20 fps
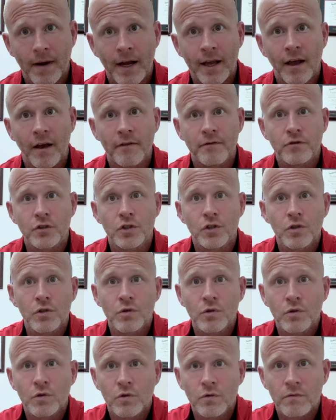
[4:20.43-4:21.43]
I have
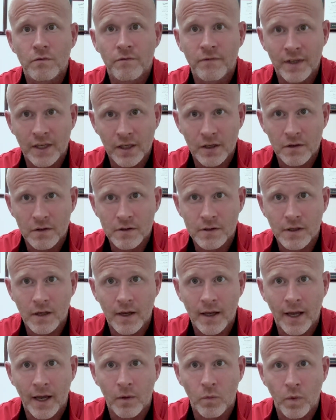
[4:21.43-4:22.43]
2 videos
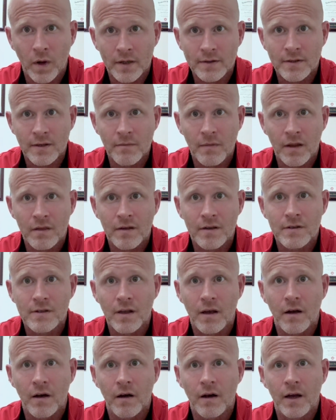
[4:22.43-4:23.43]
at Whelton Methods
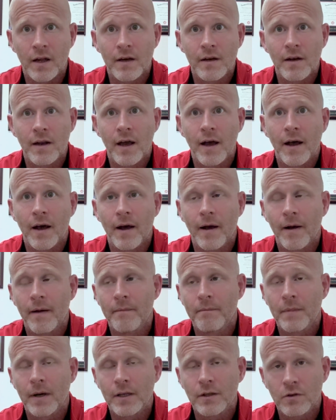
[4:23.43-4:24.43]
on
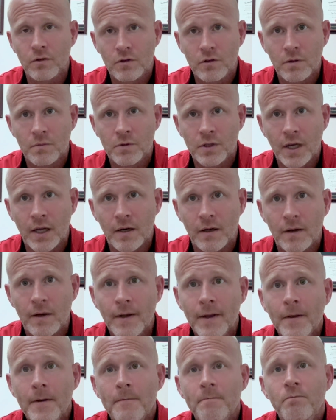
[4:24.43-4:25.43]
my YouTube channel
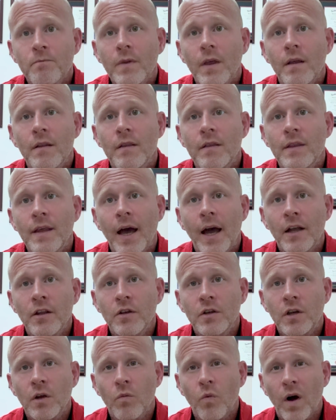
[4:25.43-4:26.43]

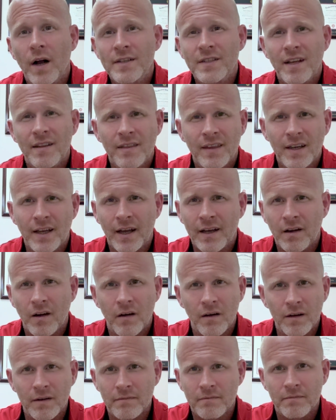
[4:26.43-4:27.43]
that you can watch. I think I
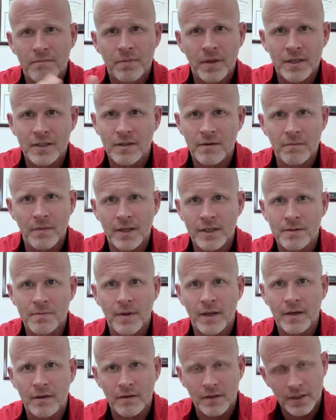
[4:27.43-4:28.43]
call it Patient Makes
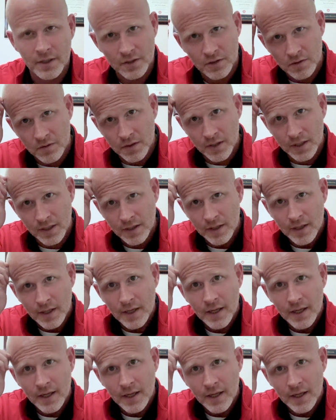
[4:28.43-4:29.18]
Medical History.